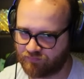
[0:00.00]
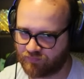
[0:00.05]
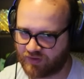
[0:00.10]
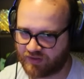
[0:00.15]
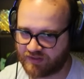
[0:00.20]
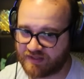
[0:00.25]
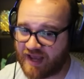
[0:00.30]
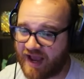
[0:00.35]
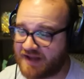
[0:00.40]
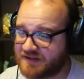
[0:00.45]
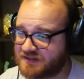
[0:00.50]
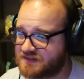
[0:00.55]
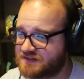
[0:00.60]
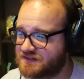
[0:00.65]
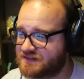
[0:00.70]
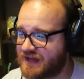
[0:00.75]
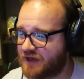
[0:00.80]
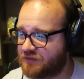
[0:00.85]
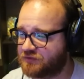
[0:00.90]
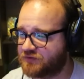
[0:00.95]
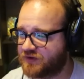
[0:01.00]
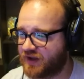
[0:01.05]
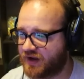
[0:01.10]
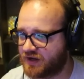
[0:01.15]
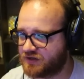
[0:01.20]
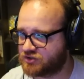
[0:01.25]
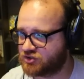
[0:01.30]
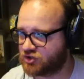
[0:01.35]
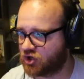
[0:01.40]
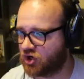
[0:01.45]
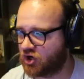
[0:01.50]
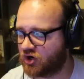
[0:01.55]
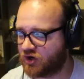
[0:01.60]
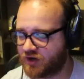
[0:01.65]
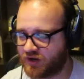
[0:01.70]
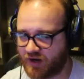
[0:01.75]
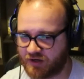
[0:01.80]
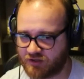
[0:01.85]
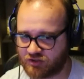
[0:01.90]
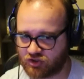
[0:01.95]
Yes, Death can enter
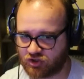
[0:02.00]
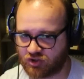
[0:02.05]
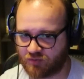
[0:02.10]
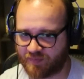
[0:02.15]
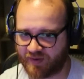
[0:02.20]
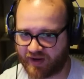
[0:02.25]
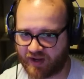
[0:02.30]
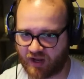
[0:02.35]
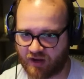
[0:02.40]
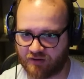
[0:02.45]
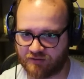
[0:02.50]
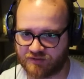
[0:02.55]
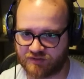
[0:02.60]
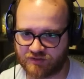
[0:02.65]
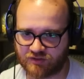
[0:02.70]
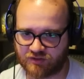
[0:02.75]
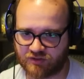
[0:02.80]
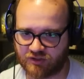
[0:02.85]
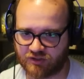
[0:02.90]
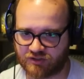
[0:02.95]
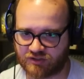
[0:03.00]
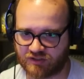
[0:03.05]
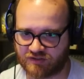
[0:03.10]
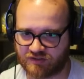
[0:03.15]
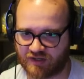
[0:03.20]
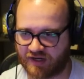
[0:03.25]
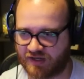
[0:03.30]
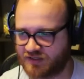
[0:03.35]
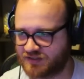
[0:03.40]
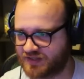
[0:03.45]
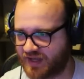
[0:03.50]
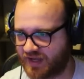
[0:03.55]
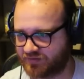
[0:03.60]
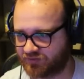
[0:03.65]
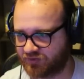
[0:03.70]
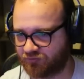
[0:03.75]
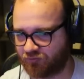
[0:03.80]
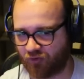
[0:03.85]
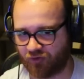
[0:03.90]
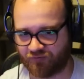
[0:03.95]
the big house, because she's not
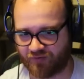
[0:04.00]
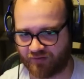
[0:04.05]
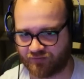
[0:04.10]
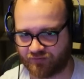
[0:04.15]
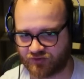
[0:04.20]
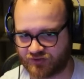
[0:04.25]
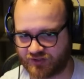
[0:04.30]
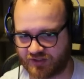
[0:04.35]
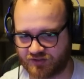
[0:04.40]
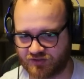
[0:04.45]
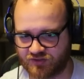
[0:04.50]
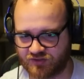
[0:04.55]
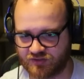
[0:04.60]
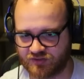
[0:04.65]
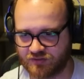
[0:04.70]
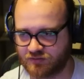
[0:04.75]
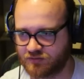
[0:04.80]
exactly 4, 5, or 6.